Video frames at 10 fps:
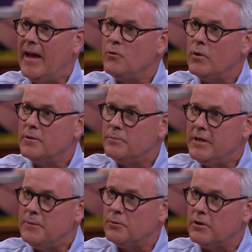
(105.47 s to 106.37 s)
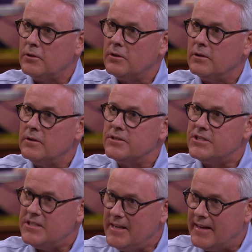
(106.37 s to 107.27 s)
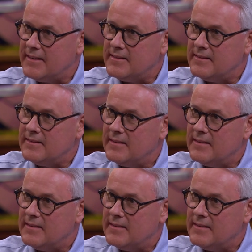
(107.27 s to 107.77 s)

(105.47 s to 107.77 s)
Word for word: And when people see it,